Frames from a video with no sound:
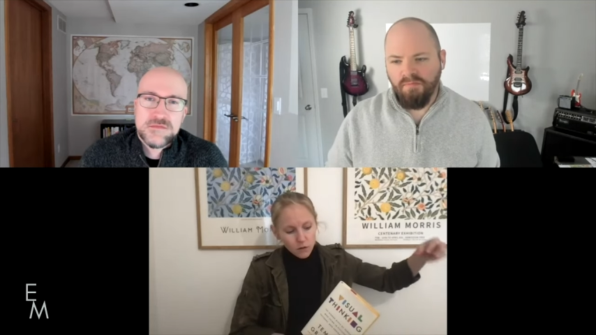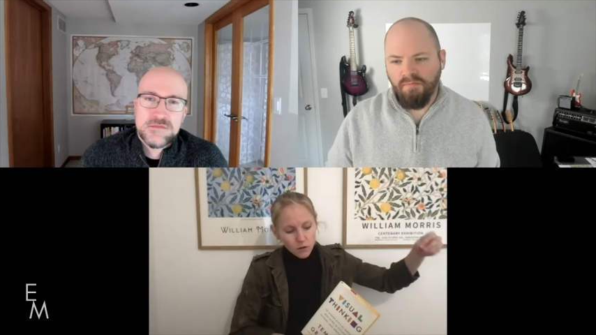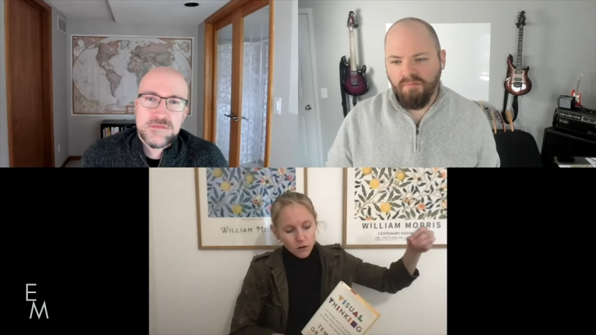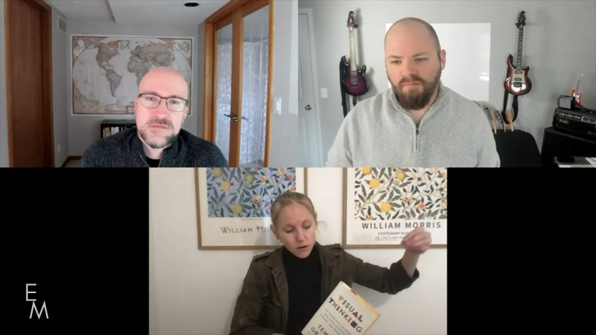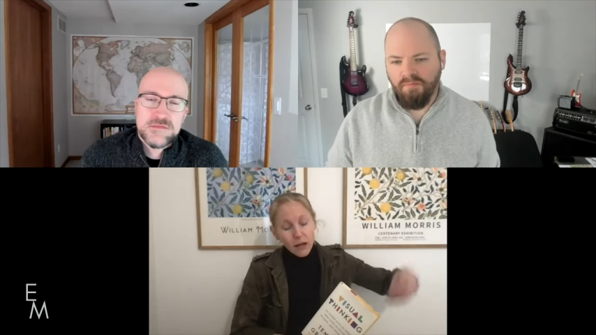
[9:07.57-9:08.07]

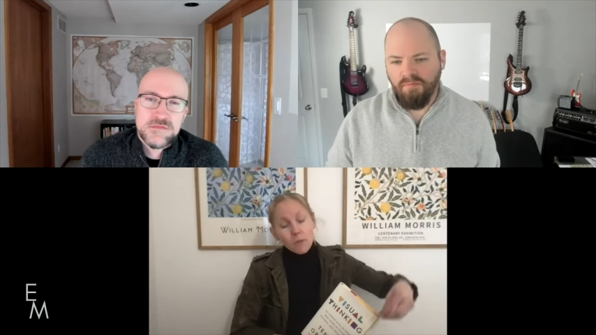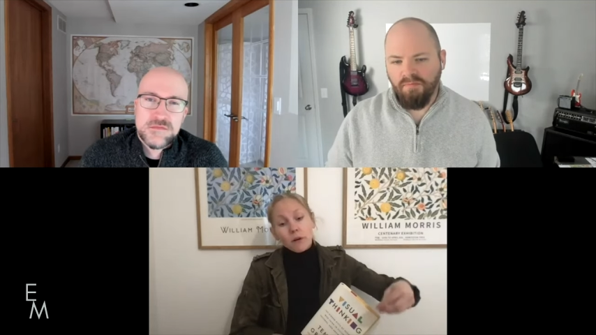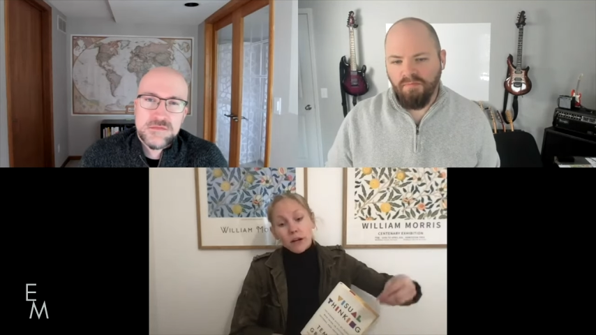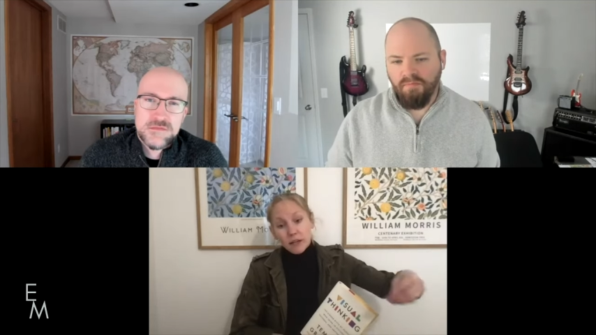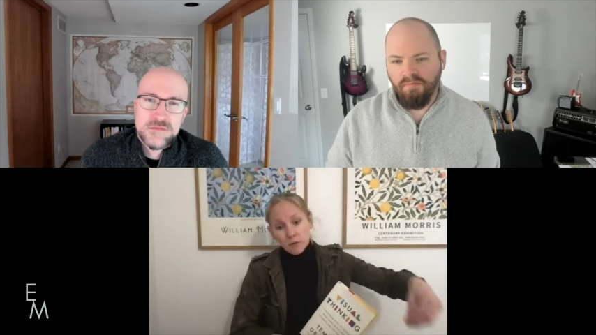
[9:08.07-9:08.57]

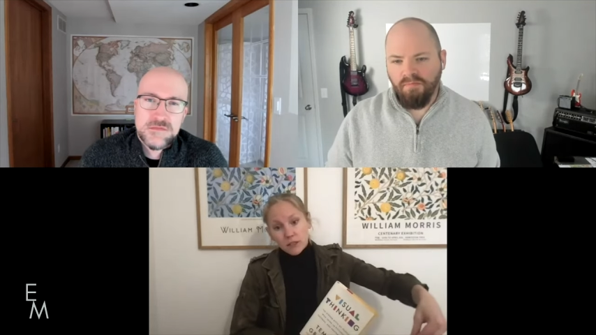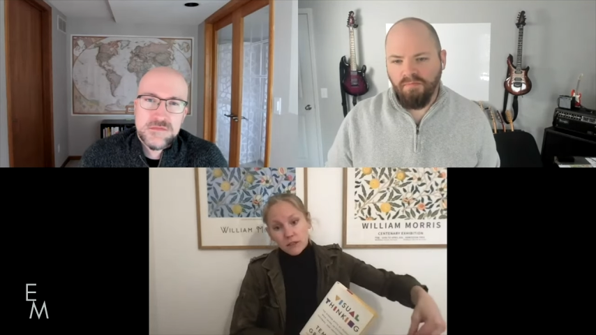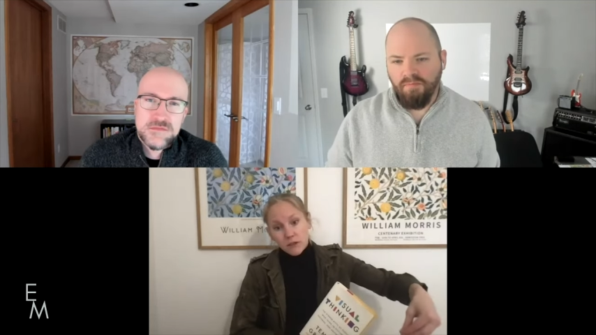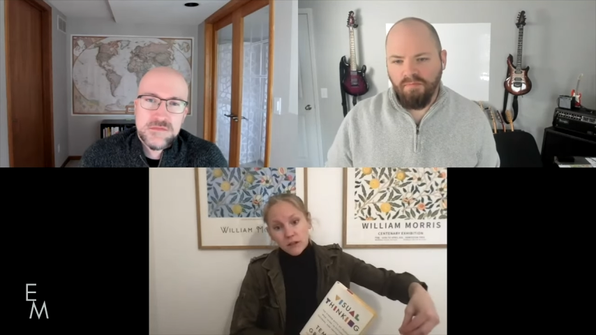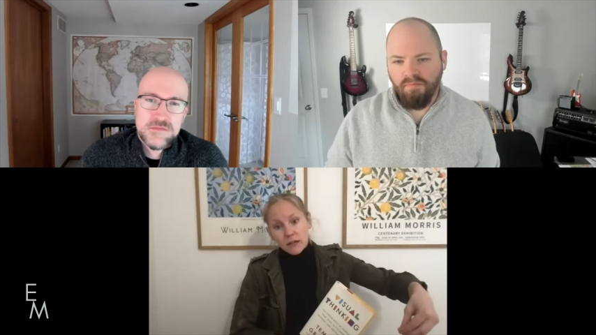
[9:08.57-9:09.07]
Speaker 1: collaborating with
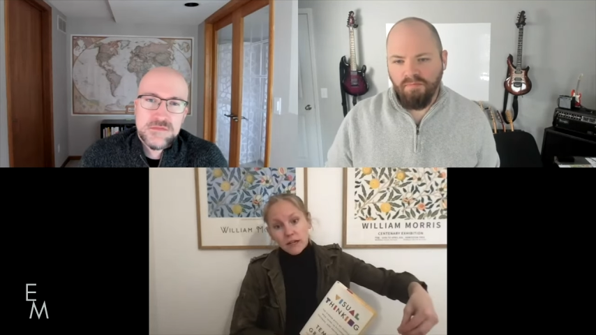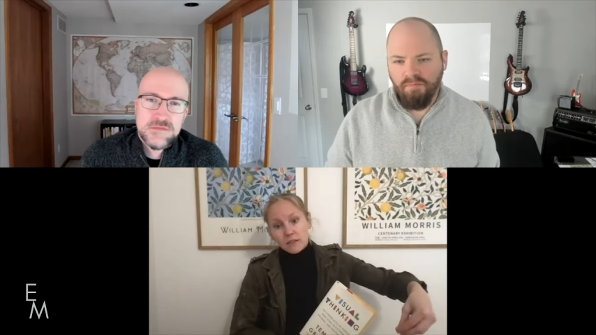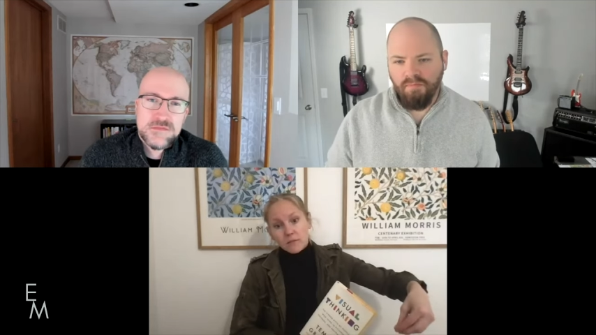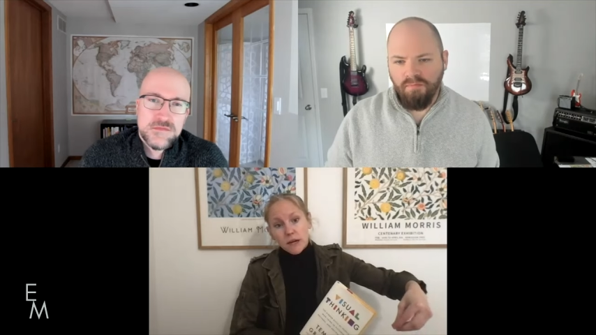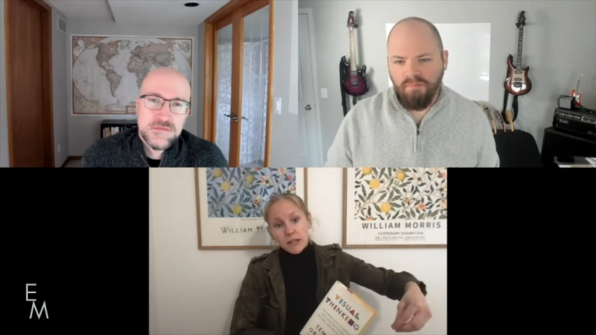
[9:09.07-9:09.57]
different kinds
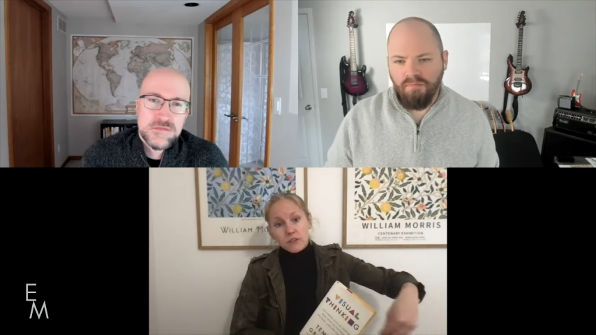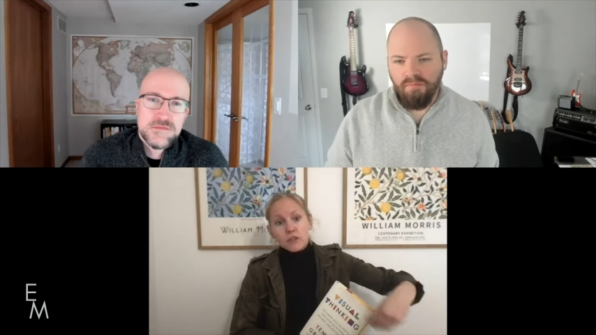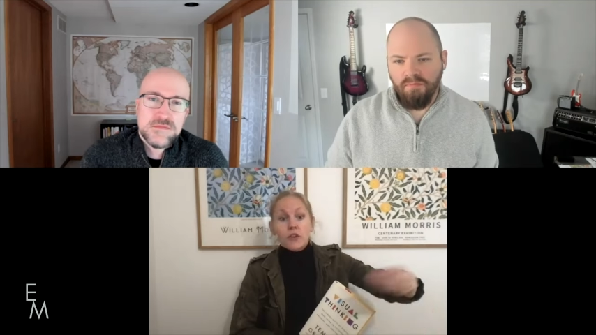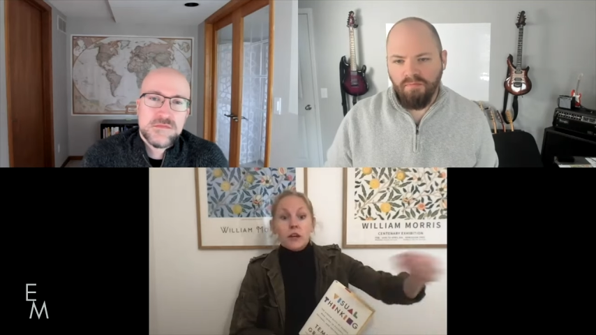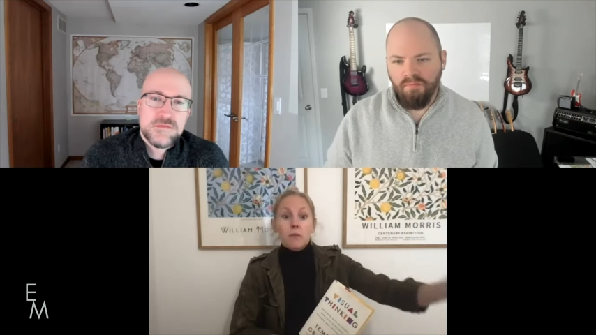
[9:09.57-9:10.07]
of minds
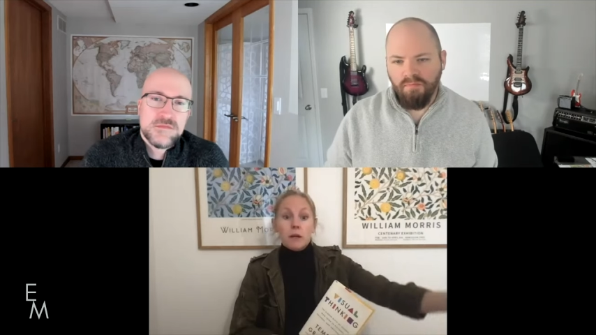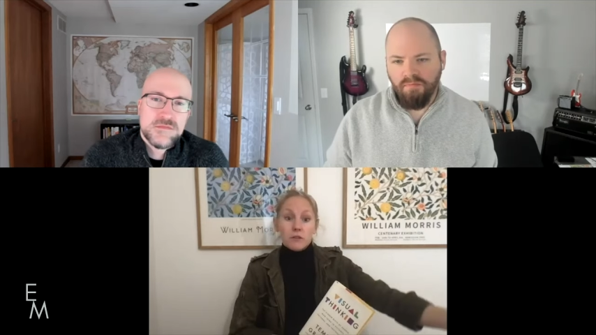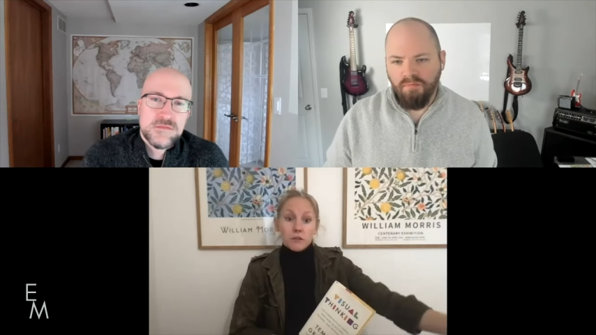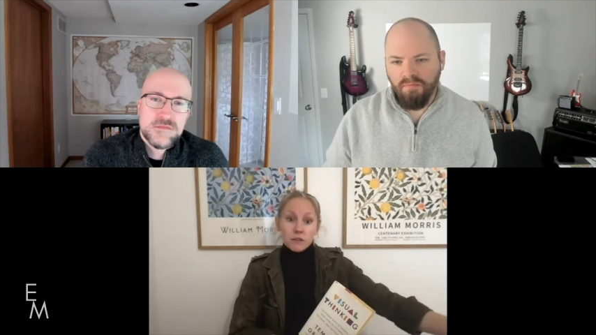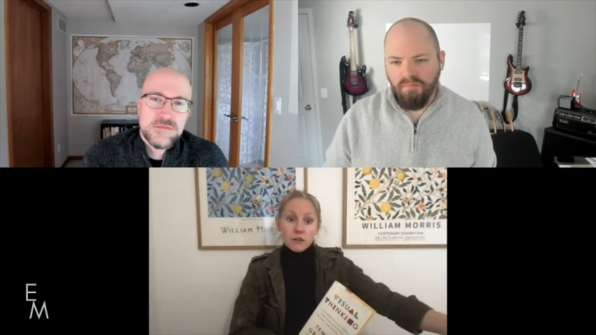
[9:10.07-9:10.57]
to create better
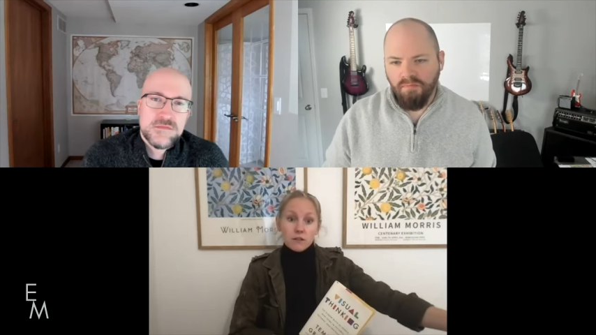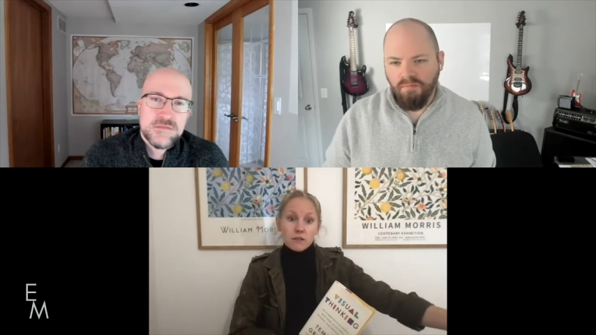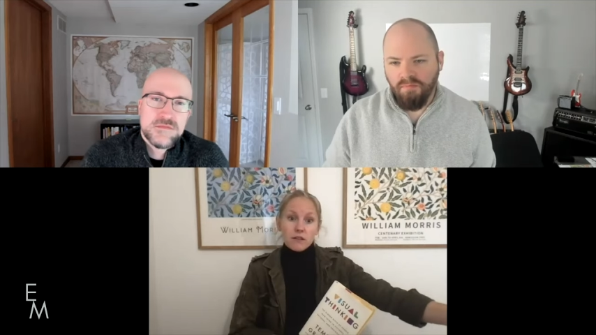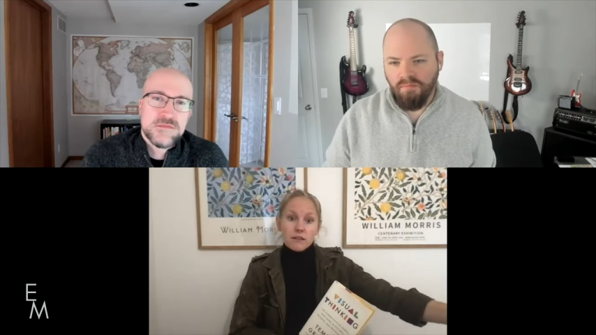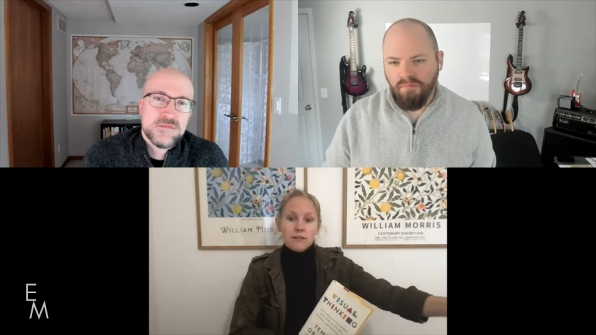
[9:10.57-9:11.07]

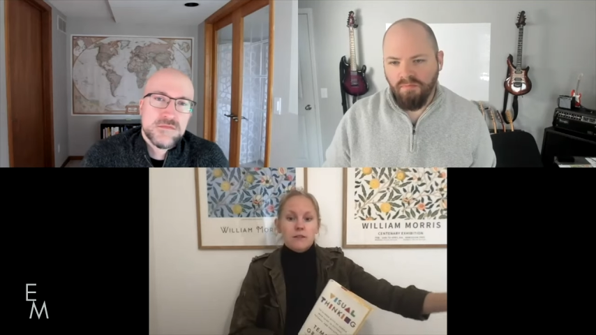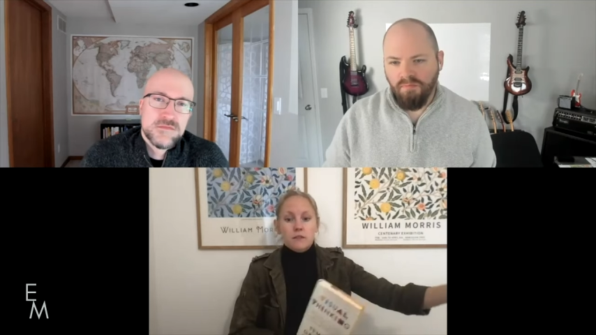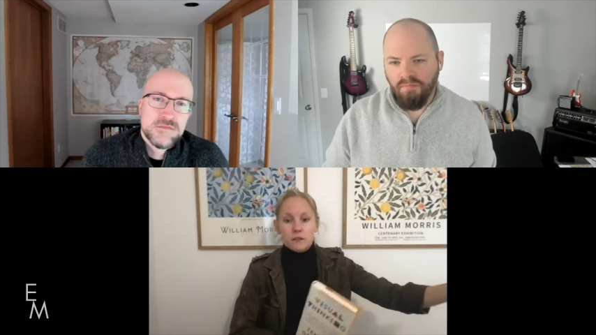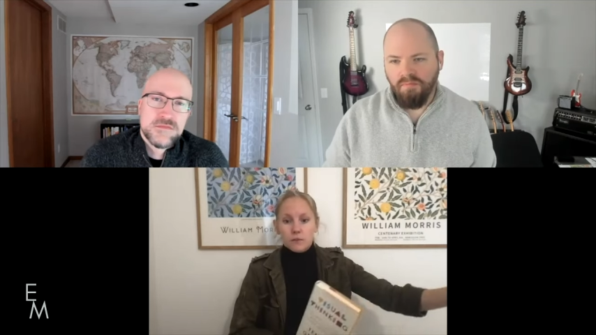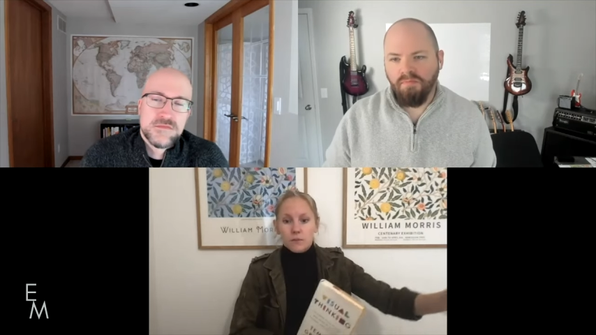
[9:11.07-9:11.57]
results
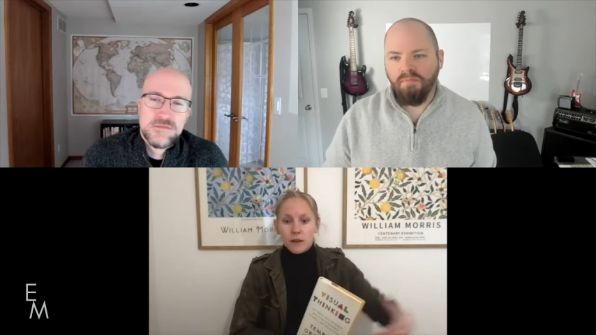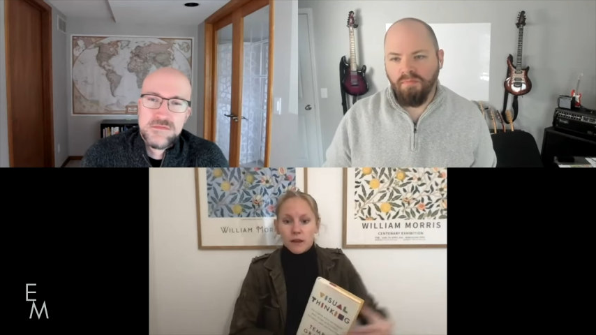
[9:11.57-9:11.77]
so